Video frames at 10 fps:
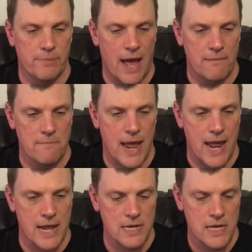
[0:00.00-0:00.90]

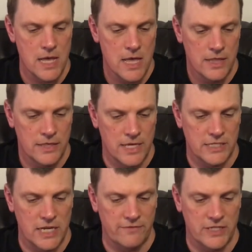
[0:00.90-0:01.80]
Batman,
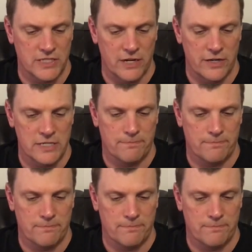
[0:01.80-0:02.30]
the TV series